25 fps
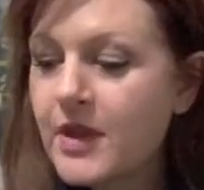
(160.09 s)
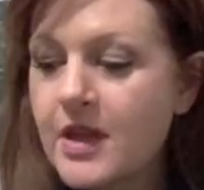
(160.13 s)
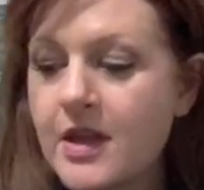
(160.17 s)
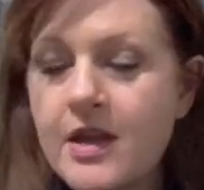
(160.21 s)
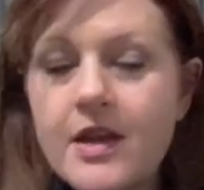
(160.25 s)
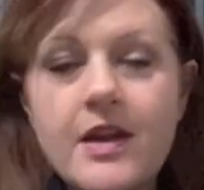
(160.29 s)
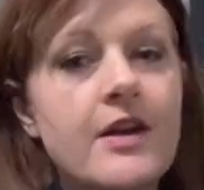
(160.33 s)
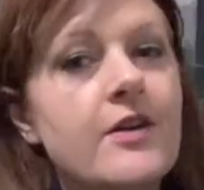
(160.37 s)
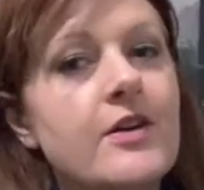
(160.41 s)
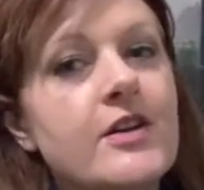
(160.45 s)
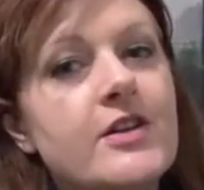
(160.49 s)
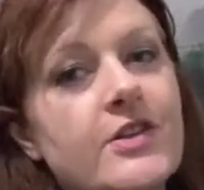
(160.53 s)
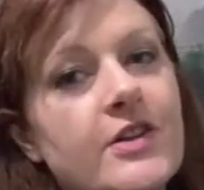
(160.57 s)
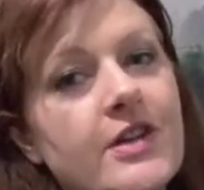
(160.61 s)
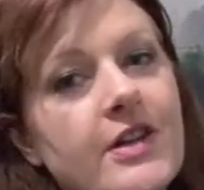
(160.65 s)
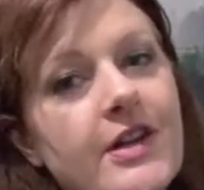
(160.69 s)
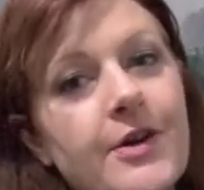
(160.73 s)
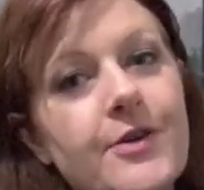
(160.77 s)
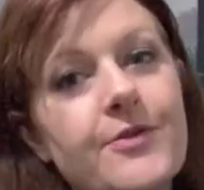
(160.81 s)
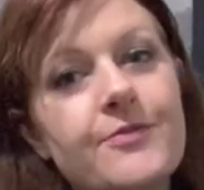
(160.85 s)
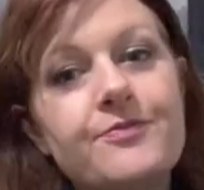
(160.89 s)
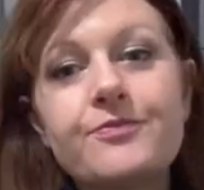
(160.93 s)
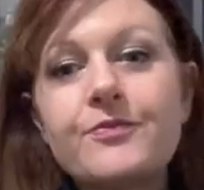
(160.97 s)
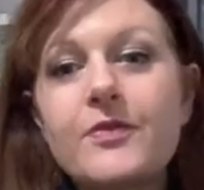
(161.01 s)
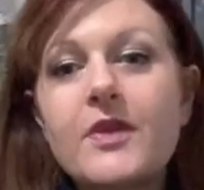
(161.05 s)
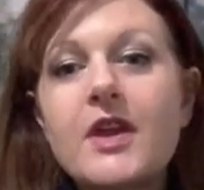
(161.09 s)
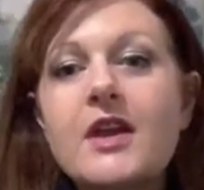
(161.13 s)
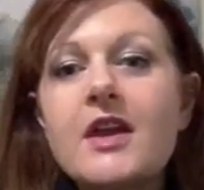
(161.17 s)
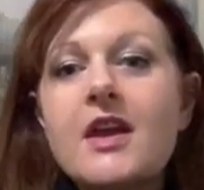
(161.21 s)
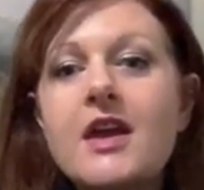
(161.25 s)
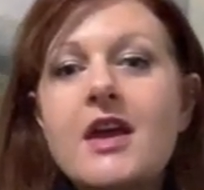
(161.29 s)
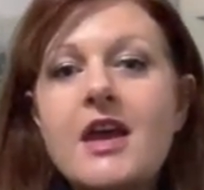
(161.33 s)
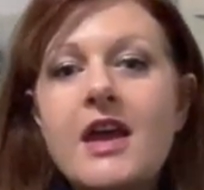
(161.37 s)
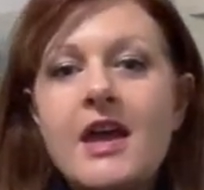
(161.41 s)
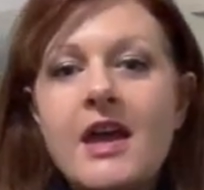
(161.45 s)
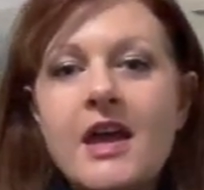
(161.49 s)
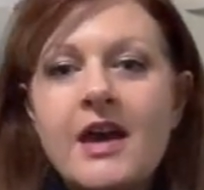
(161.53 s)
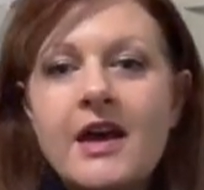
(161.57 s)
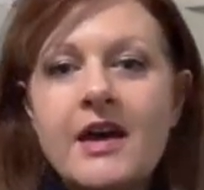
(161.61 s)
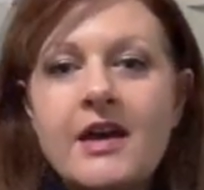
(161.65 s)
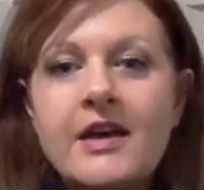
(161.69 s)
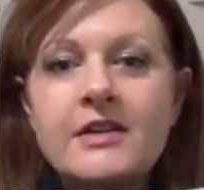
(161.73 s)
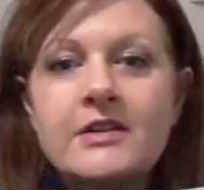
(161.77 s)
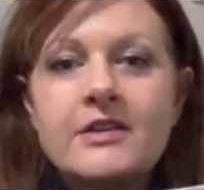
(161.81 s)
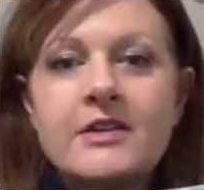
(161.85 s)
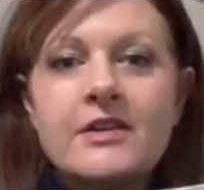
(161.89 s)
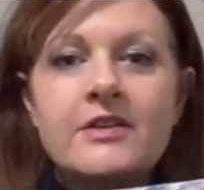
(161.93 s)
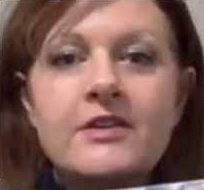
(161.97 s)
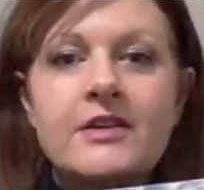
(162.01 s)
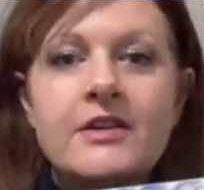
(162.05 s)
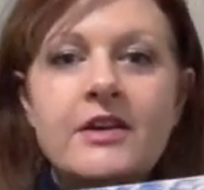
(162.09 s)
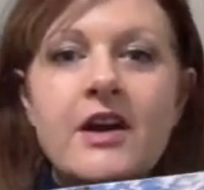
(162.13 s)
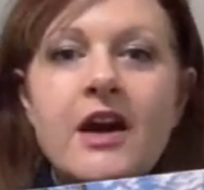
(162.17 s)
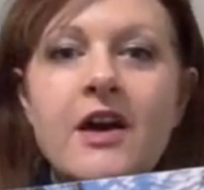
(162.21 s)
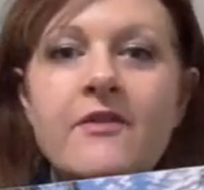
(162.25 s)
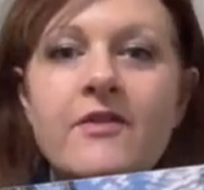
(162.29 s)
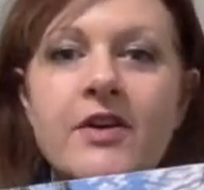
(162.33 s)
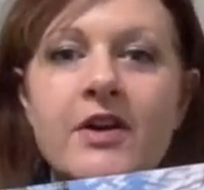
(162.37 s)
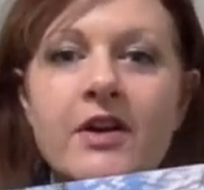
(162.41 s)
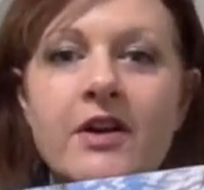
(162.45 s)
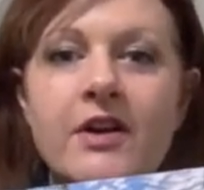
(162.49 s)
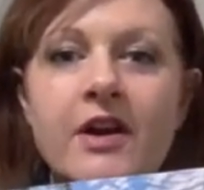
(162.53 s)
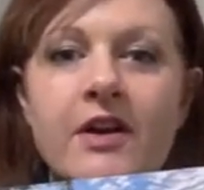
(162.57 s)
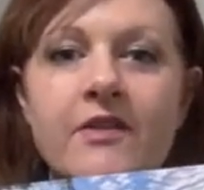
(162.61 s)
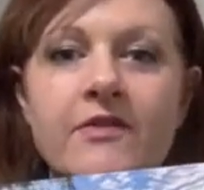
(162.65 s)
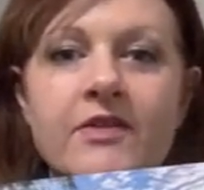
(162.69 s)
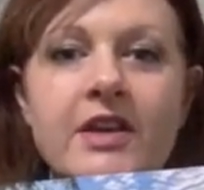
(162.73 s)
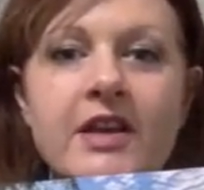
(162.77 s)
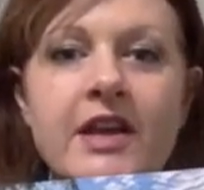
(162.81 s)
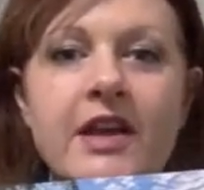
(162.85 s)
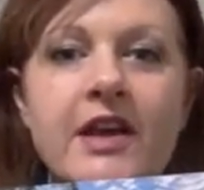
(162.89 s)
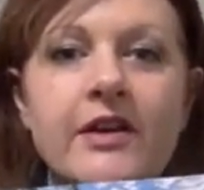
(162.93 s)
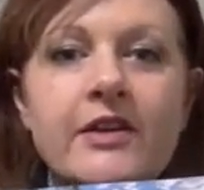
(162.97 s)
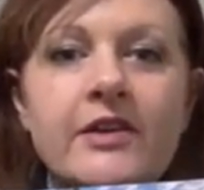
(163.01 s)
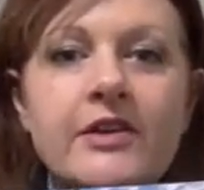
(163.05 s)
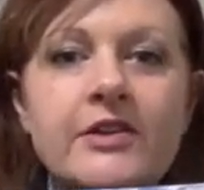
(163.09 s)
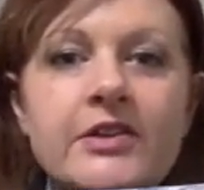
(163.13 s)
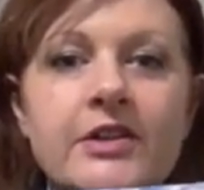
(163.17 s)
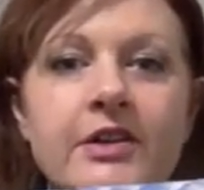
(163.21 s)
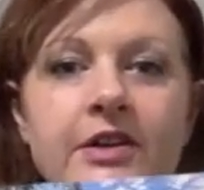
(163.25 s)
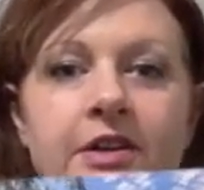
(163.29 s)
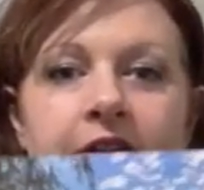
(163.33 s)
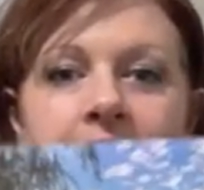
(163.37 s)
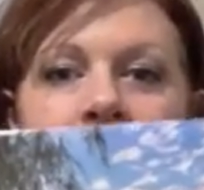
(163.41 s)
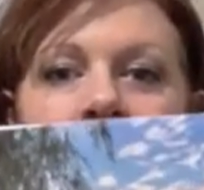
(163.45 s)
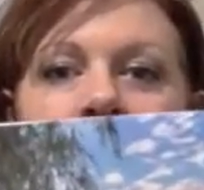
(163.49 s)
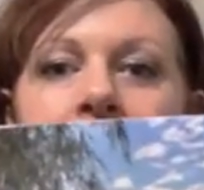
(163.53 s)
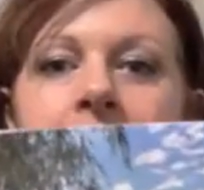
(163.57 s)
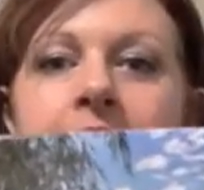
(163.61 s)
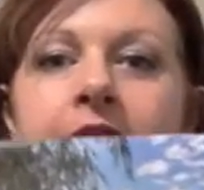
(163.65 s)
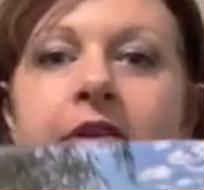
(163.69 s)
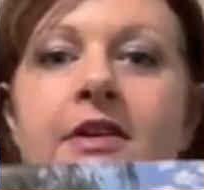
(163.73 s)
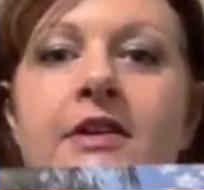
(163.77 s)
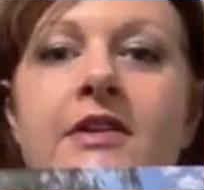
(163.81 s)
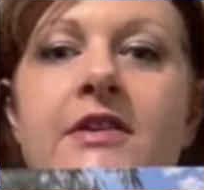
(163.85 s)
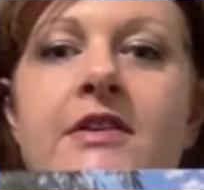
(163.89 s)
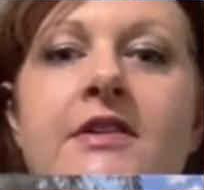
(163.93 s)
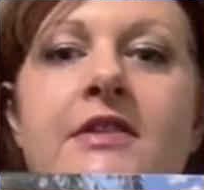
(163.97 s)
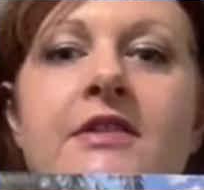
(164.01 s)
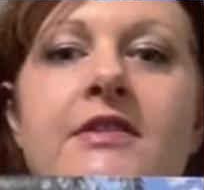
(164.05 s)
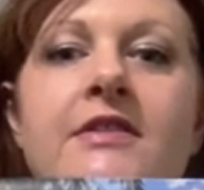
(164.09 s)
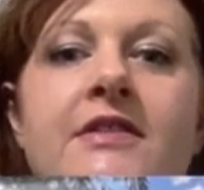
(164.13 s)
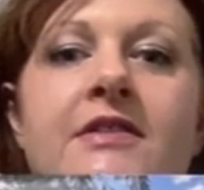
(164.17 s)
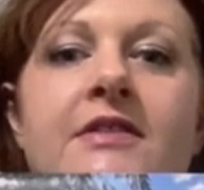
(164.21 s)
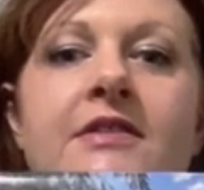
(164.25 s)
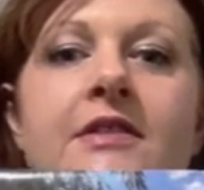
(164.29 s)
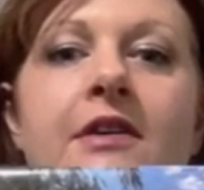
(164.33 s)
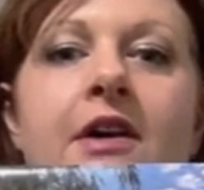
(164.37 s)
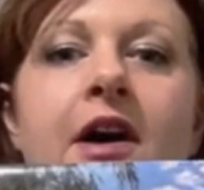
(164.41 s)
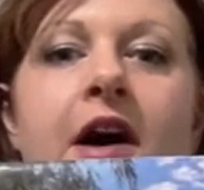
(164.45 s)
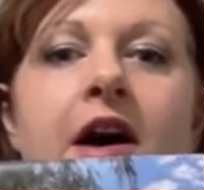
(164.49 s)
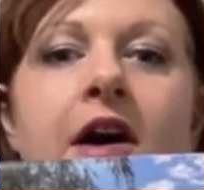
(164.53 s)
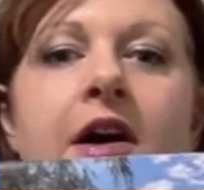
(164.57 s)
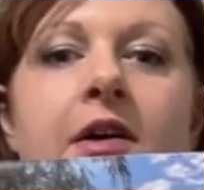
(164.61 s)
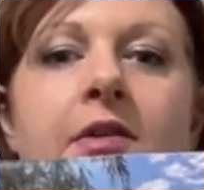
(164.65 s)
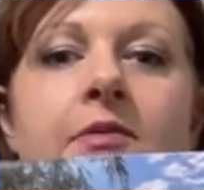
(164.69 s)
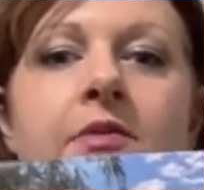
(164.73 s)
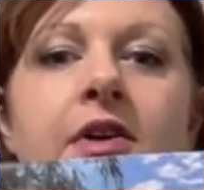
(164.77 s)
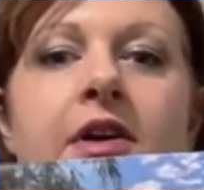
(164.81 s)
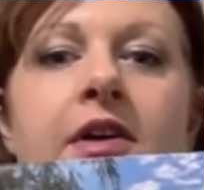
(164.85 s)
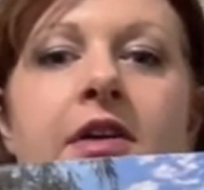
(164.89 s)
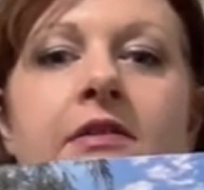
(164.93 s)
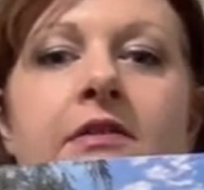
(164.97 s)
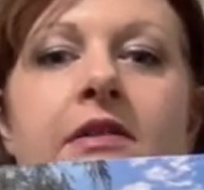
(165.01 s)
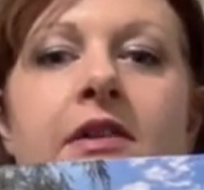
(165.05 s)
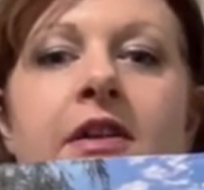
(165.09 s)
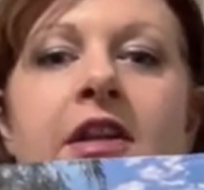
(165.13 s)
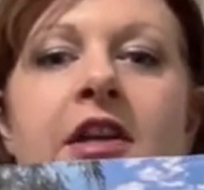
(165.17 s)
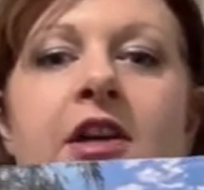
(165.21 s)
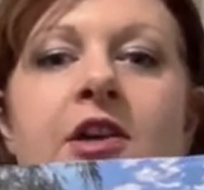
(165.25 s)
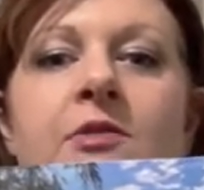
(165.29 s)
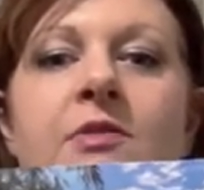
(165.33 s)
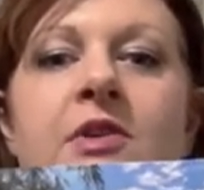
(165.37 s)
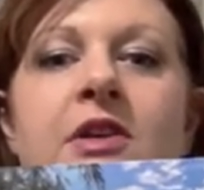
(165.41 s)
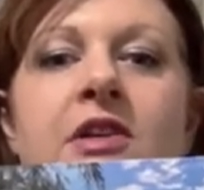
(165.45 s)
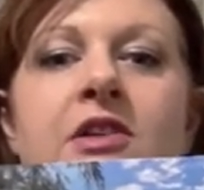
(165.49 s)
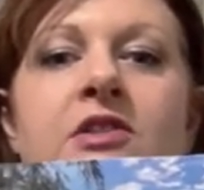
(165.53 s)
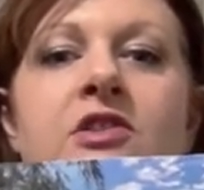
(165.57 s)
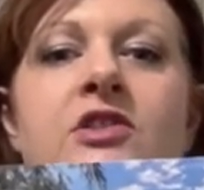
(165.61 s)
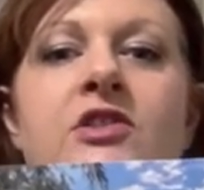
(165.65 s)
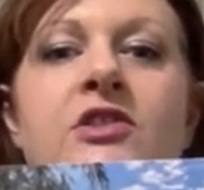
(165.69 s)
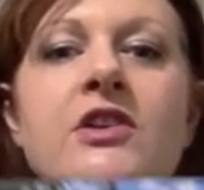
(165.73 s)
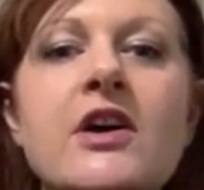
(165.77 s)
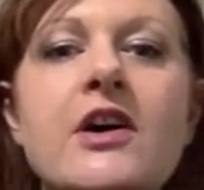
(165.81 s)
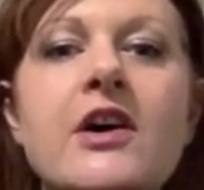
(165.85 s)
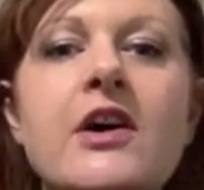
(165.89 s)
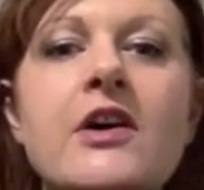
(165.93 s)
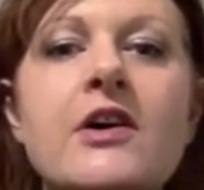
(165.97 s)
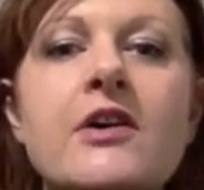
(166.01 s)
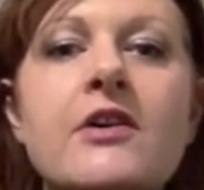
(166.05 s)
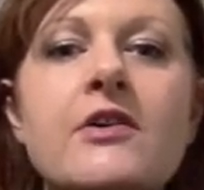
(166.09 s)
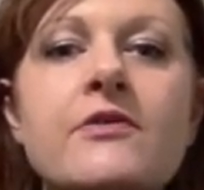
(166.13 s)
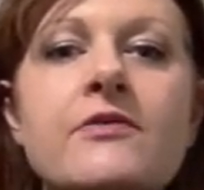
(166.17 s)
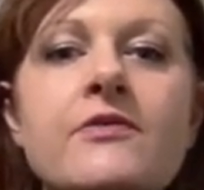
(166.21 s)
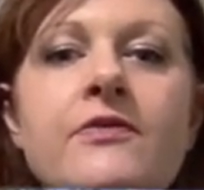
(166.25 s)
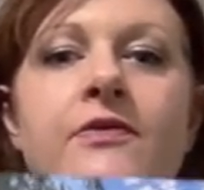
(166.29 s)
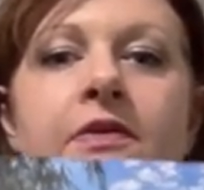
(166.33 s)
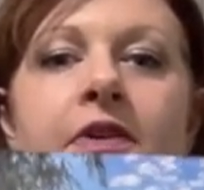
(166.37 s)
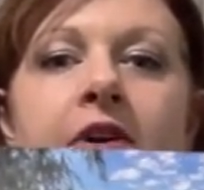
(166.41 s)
I already took it out. And the cover of the calendar is an image of